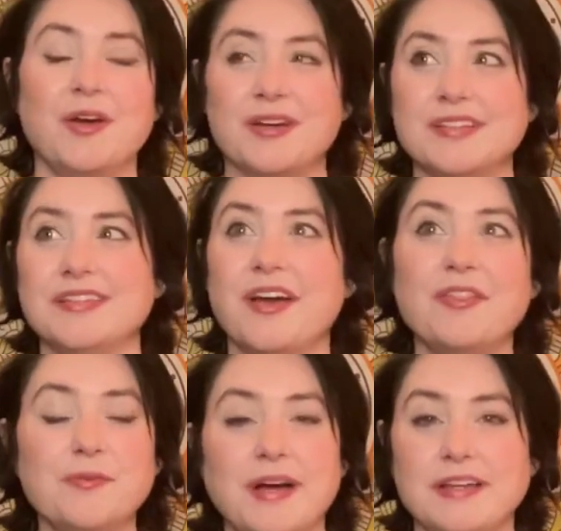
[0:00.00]
because
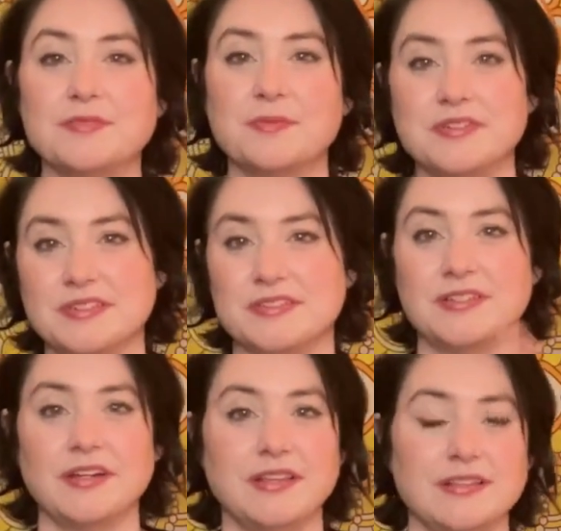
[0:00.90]
otherwise we're just
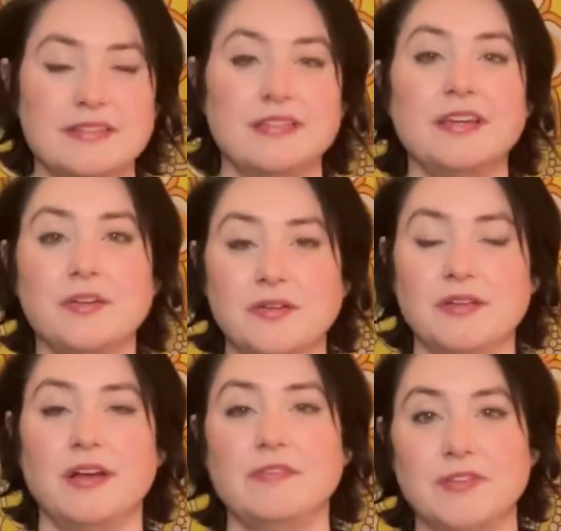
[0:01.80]
stuck in this
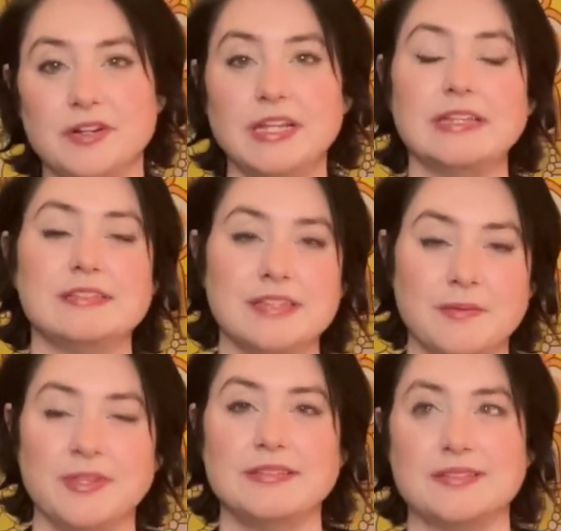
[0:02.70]
cycle of learning the
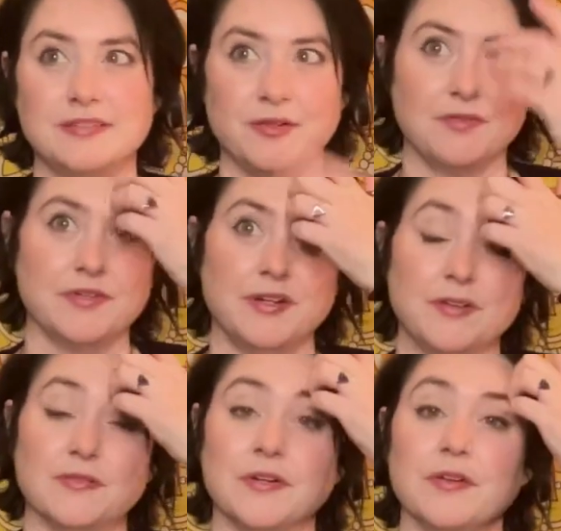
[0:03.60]
same lesson over and
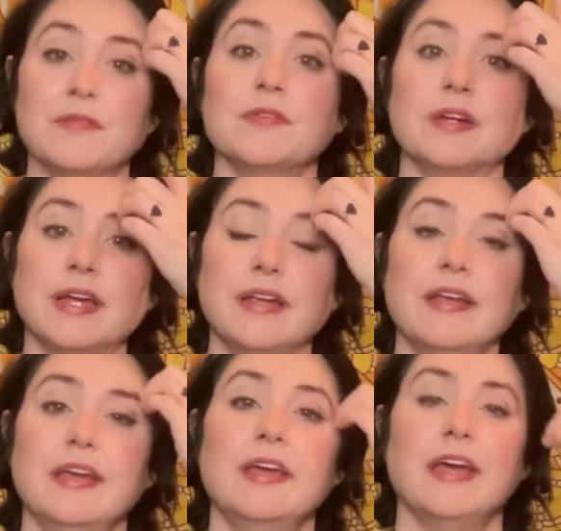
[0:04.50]
over and over again.
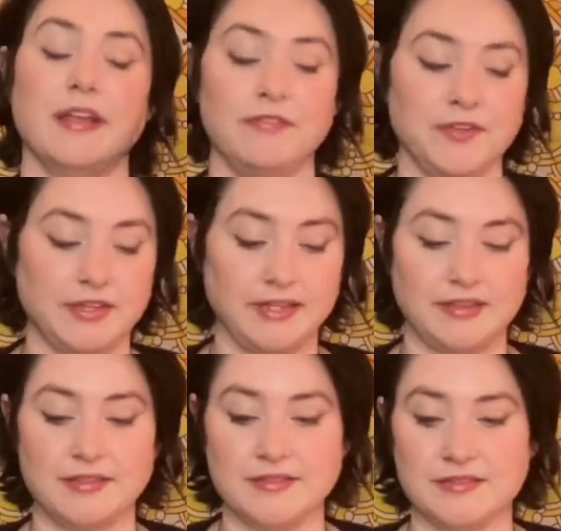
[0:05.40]
And I feel like
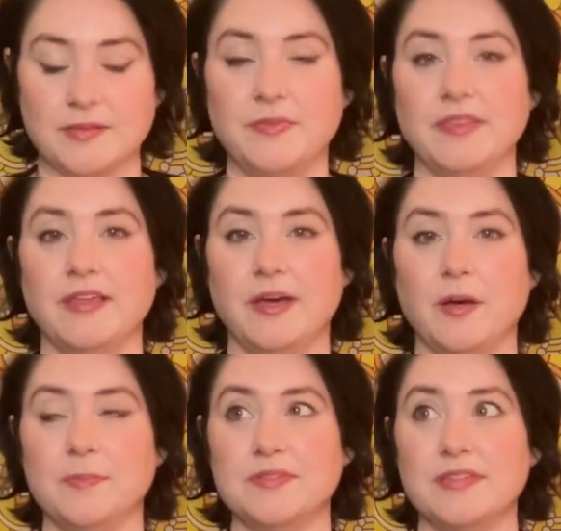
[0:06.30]
this is something that
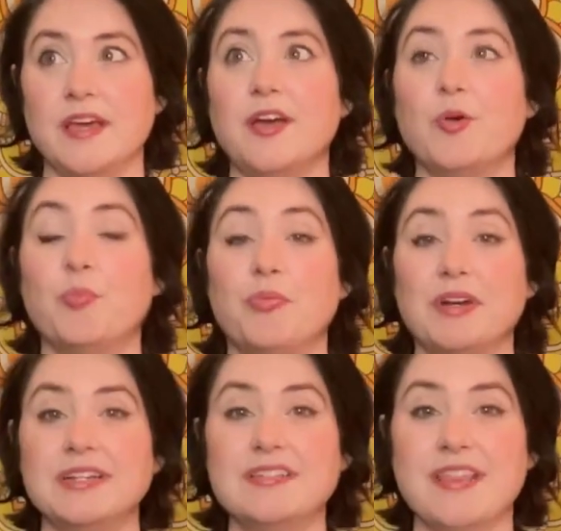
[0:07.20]
helps
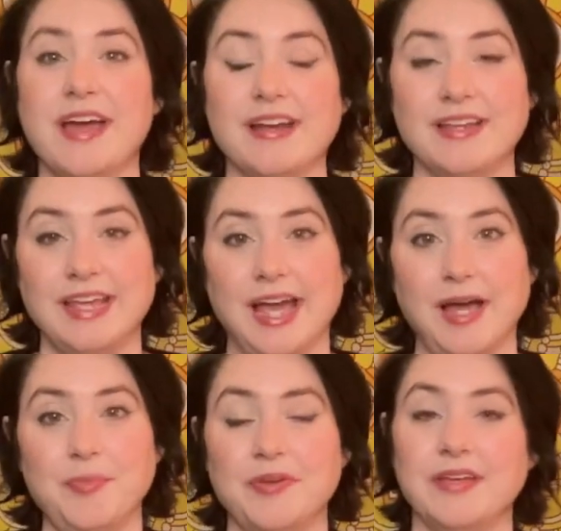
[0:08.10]
bridge that
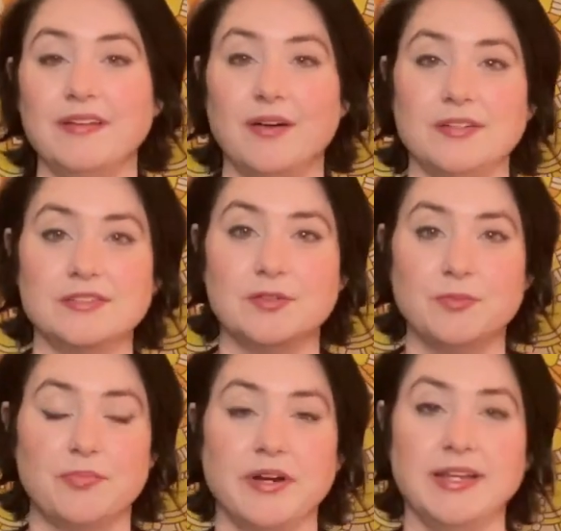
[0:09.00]
gap and also
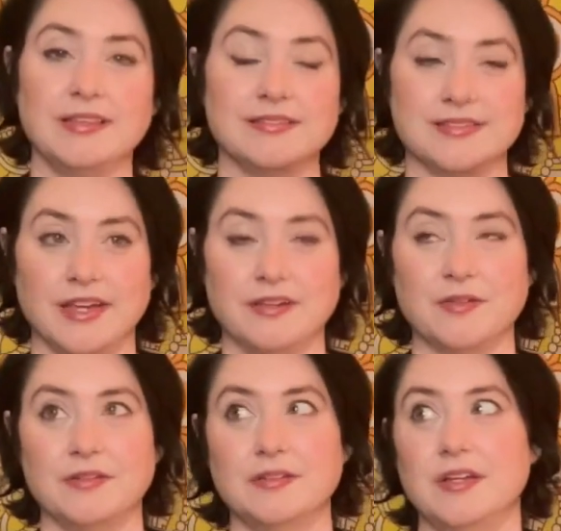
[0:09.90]
break the
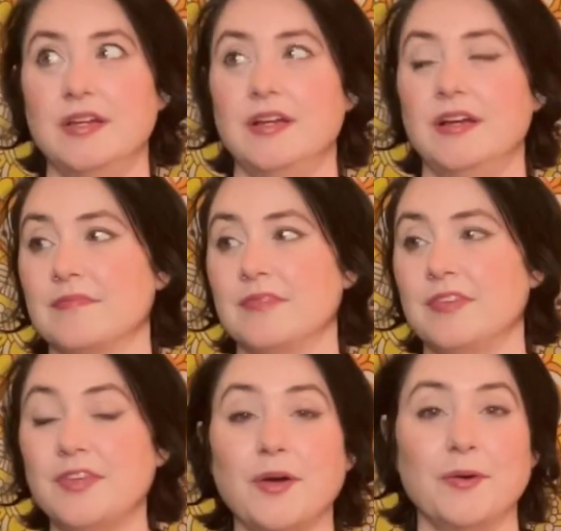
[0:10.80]
cycle.
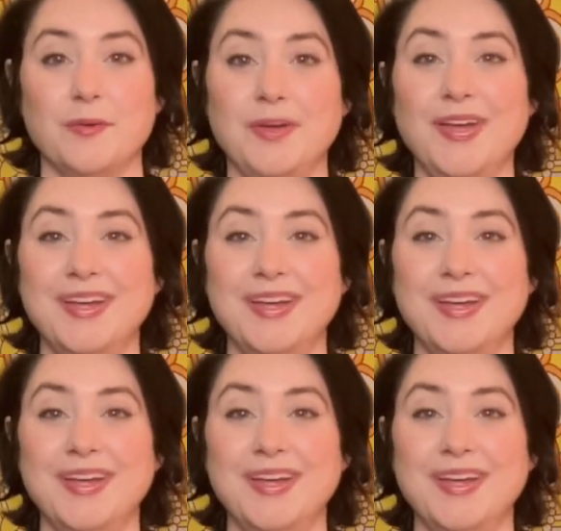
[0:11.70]
So,